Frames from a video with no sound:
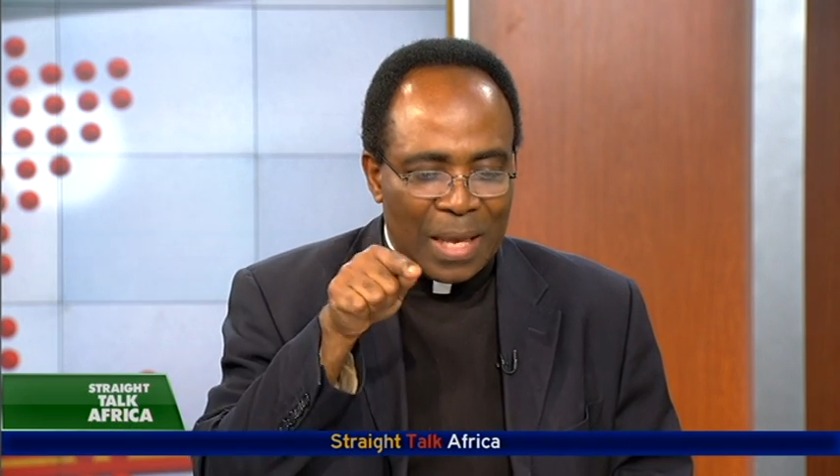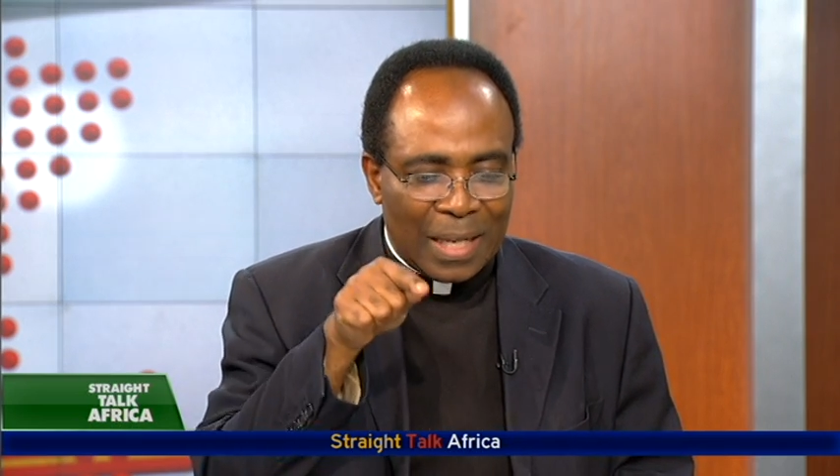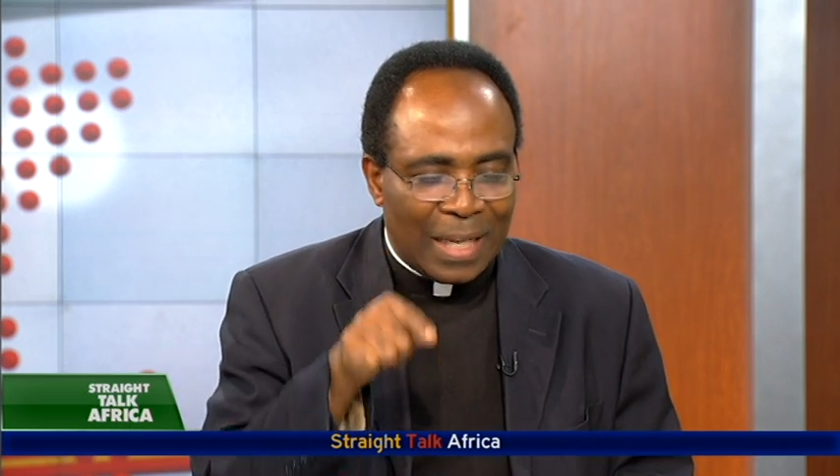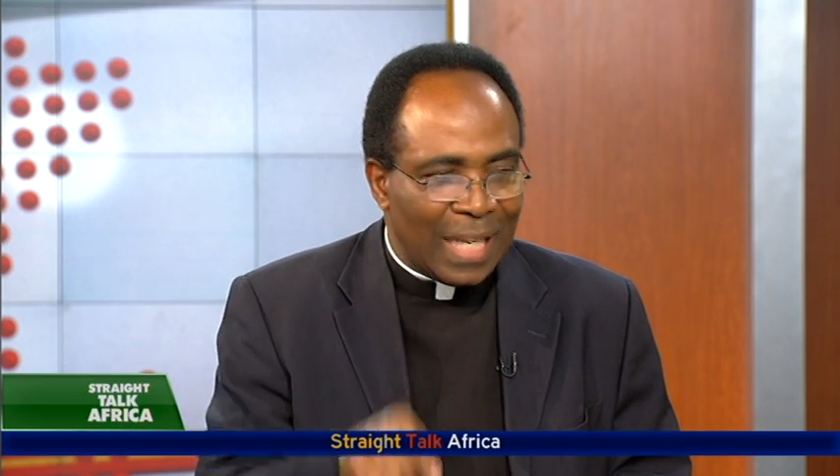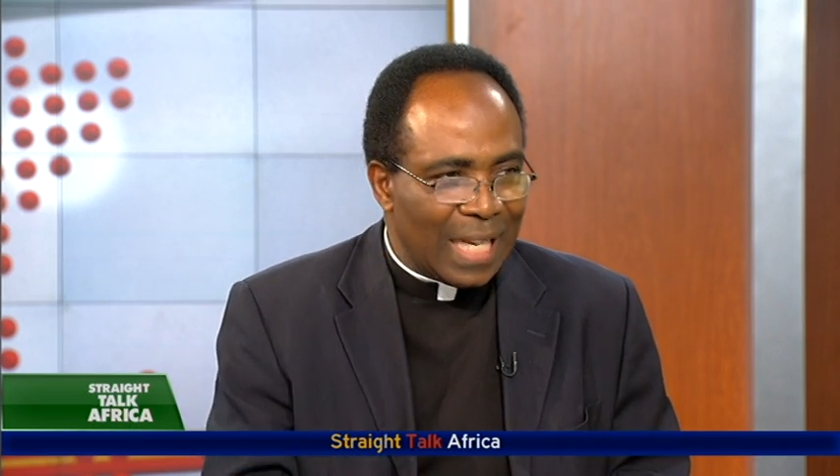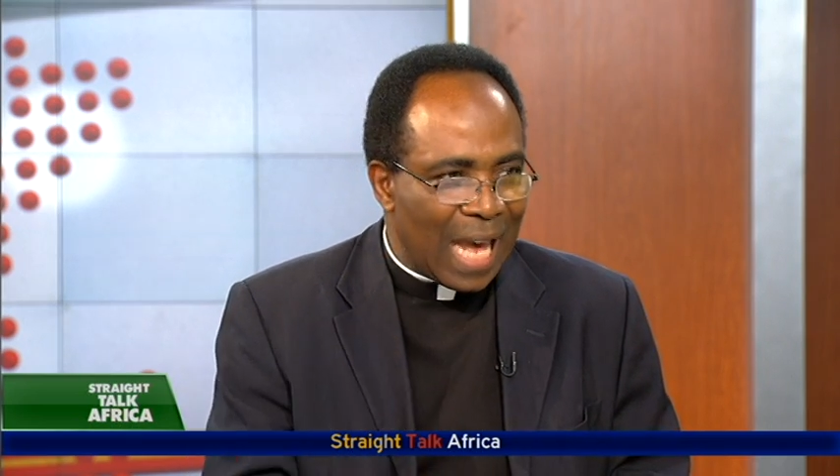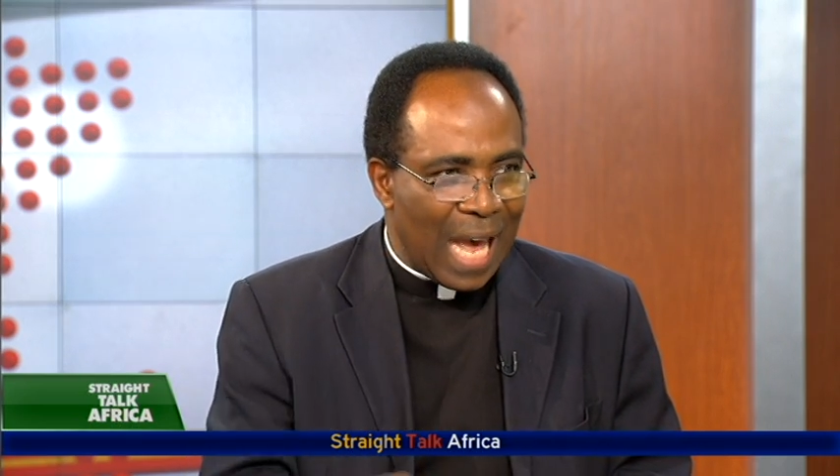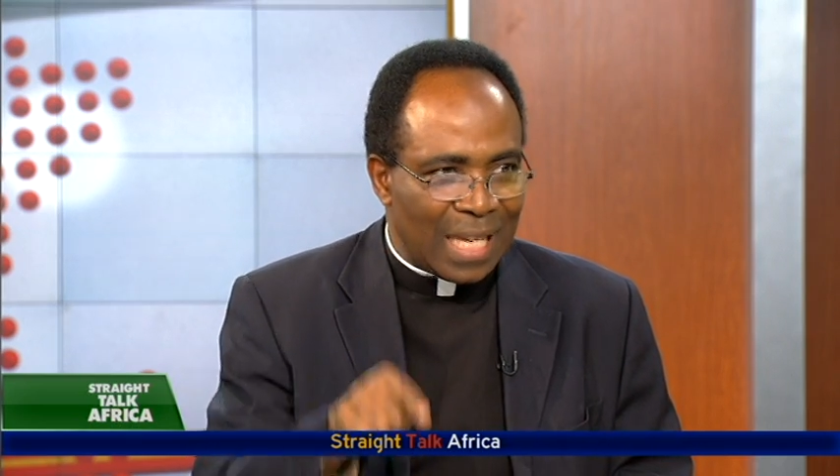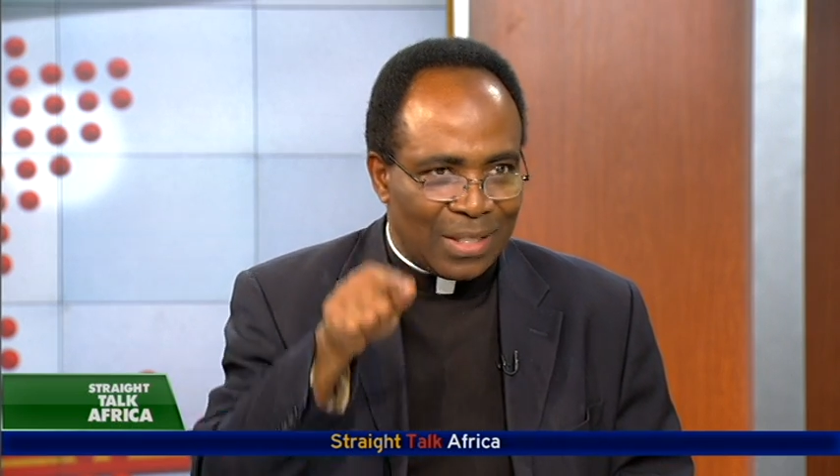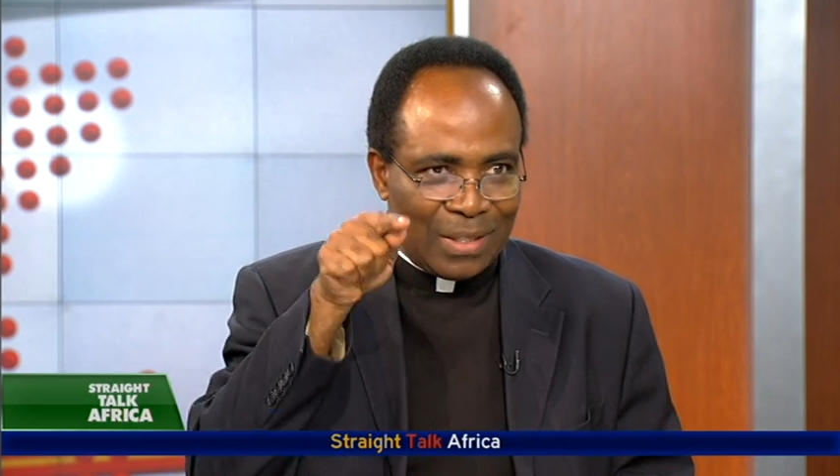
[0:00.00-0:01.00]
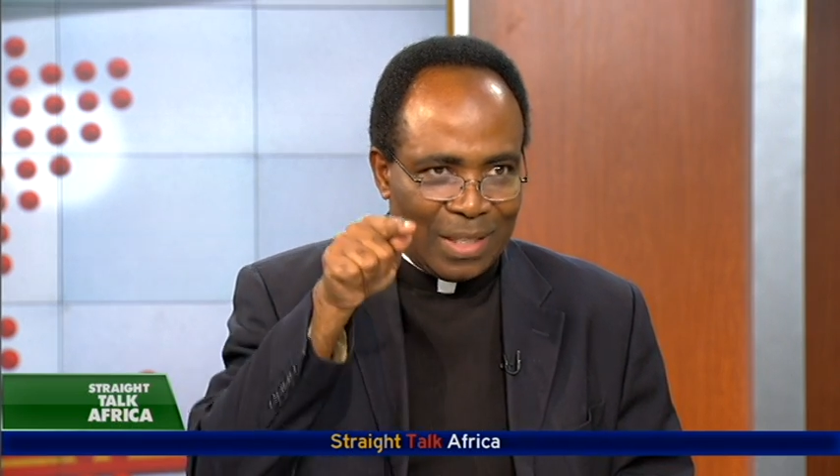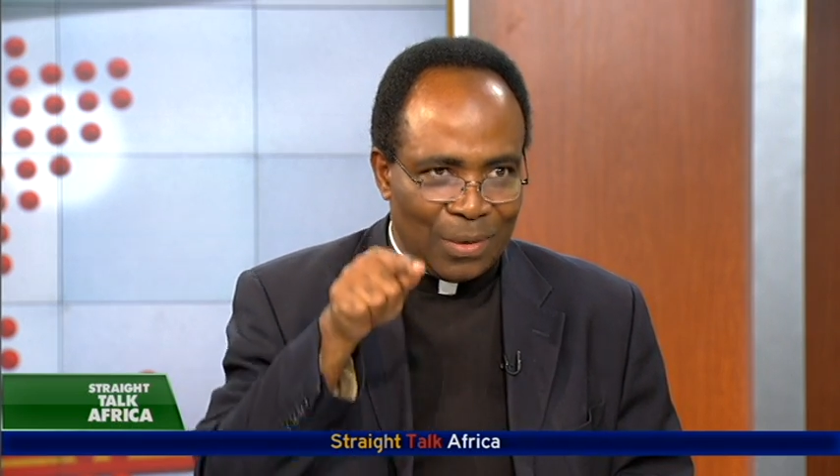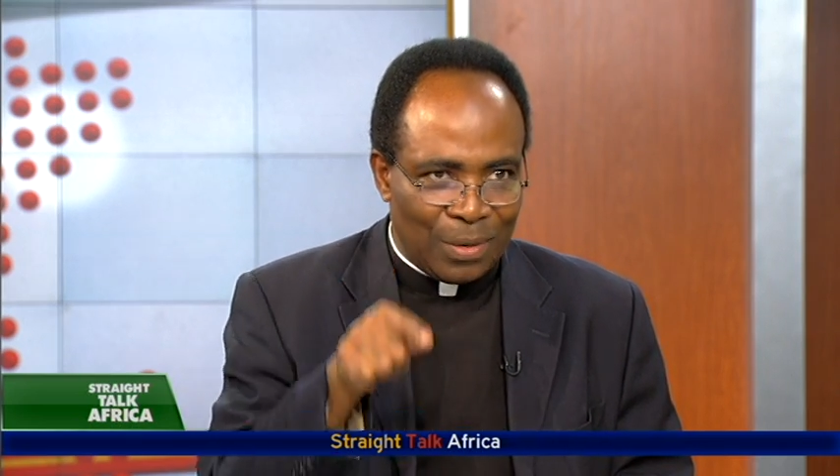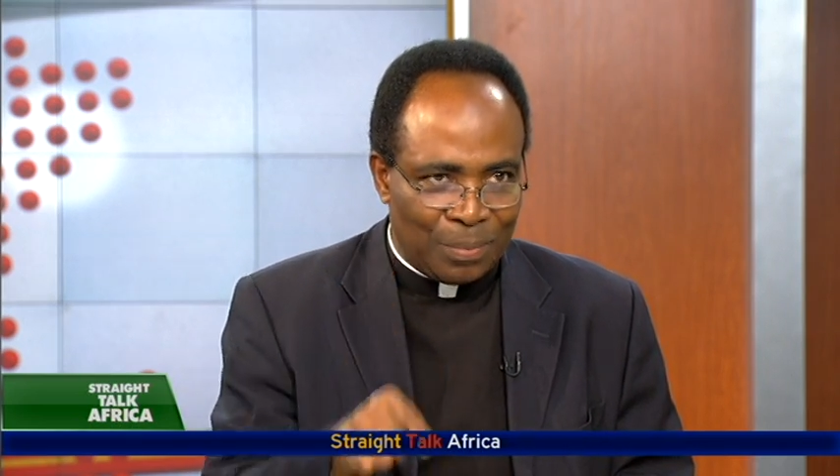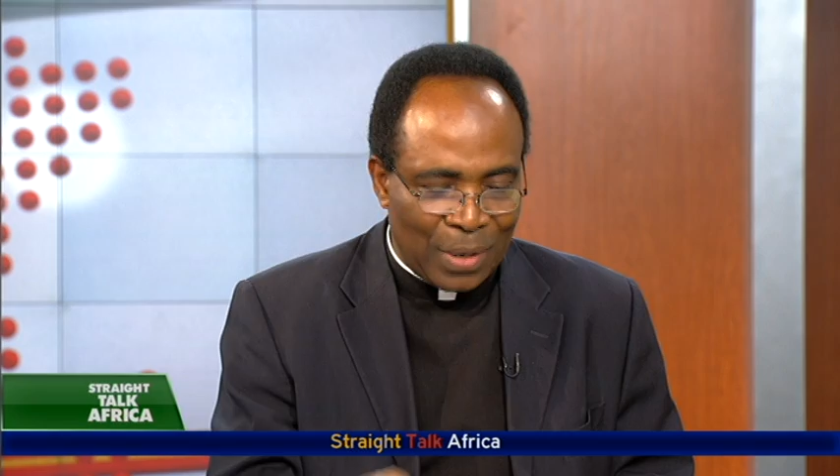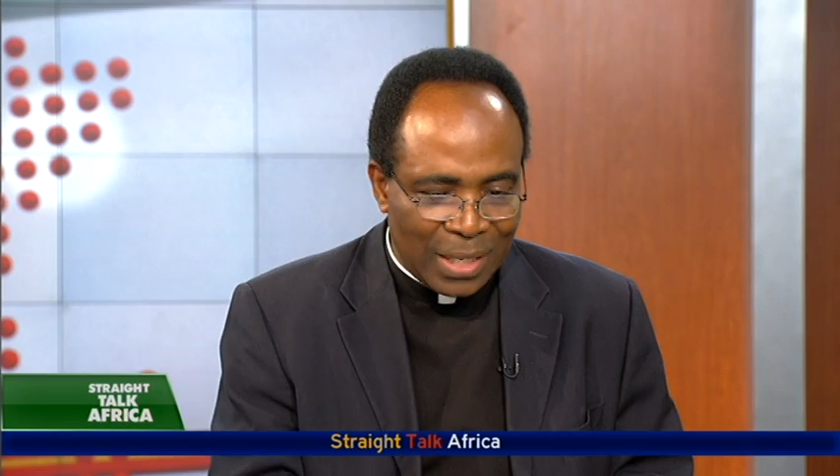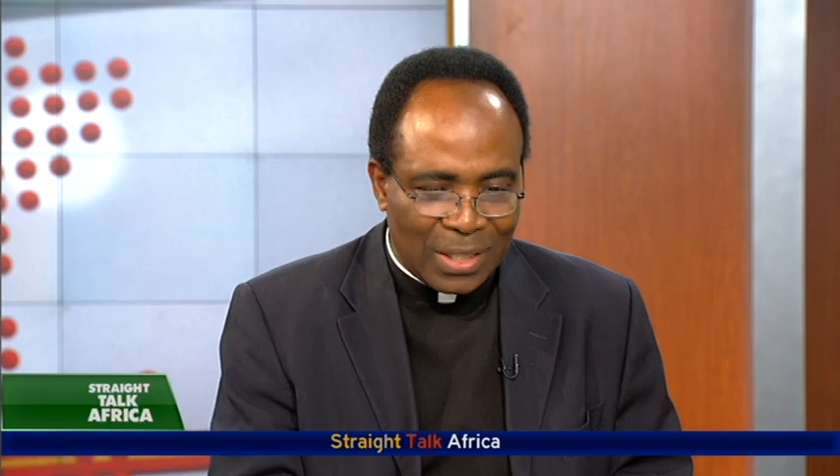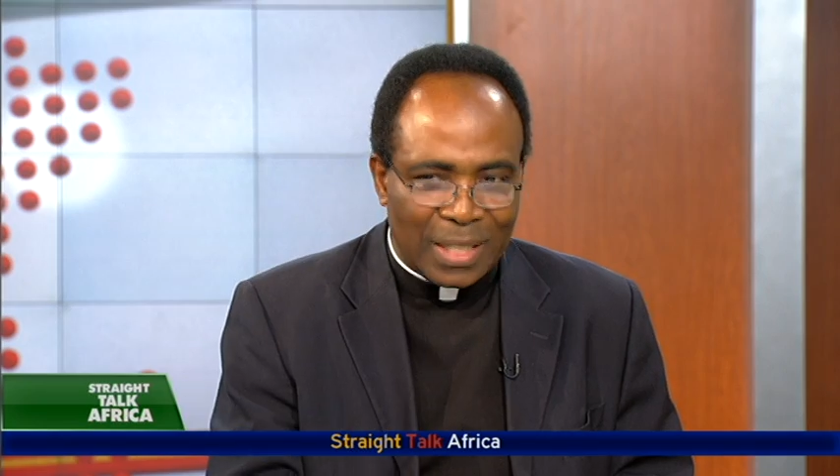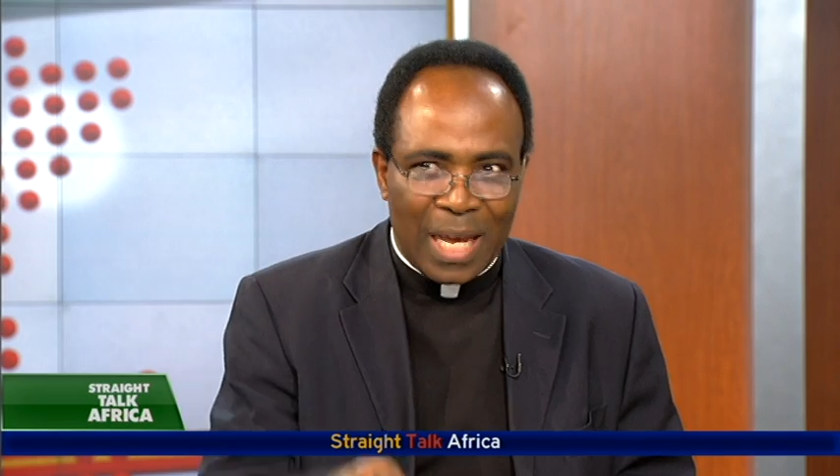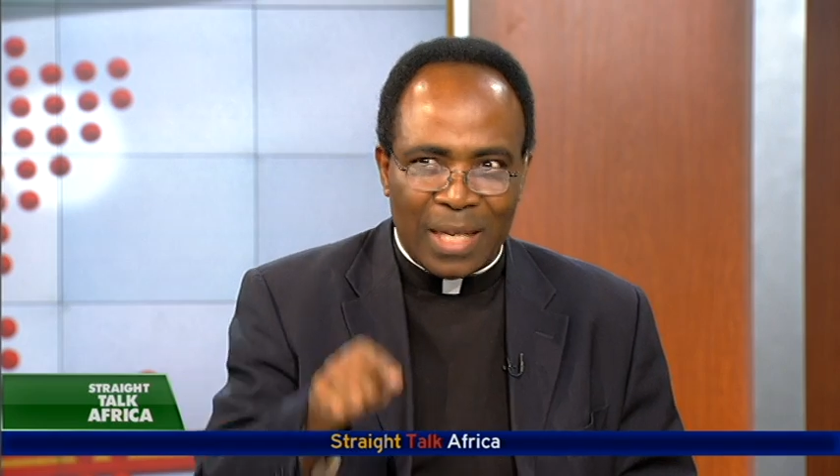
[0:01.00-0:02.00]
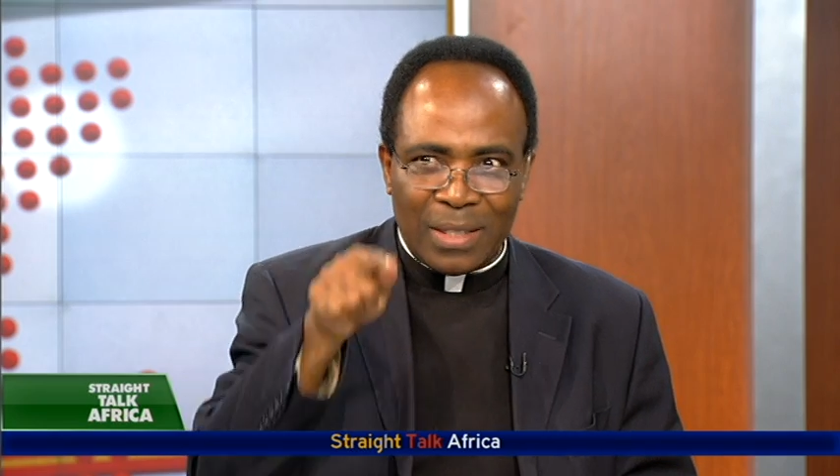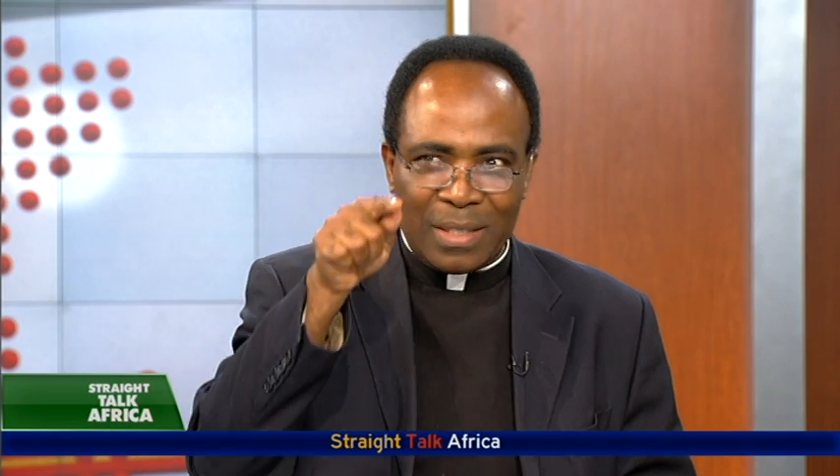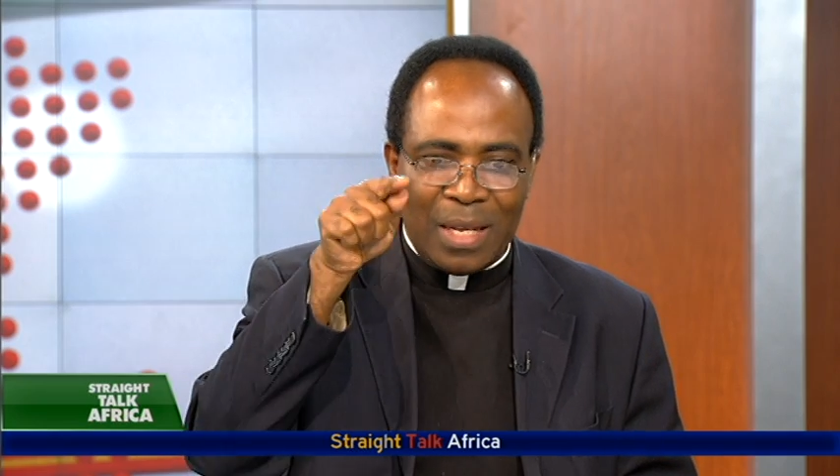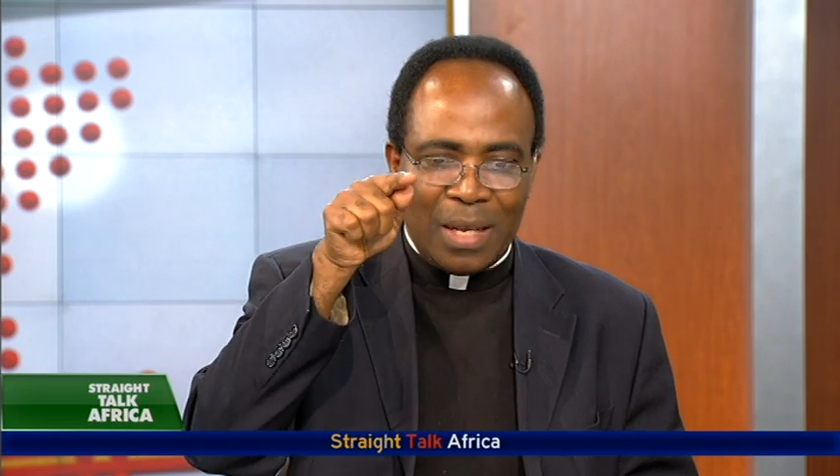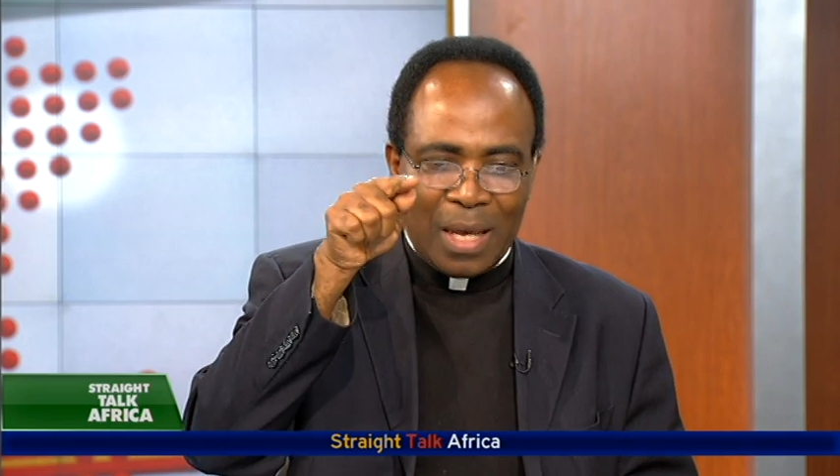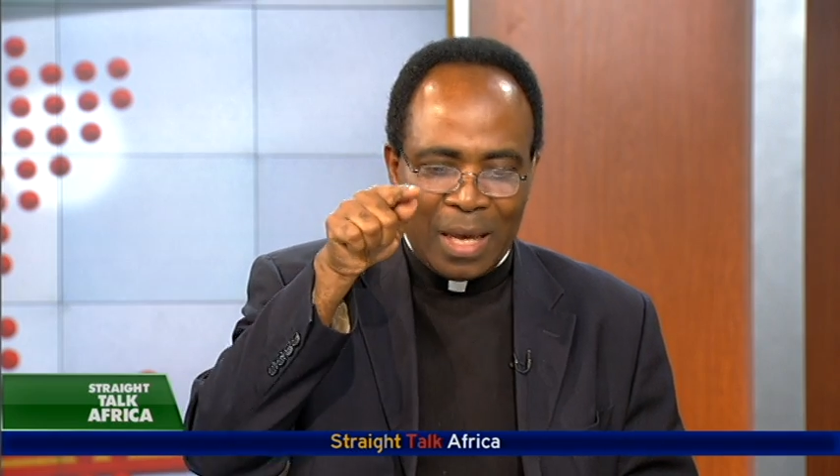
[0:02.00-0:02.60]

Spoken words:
leaders, presidents,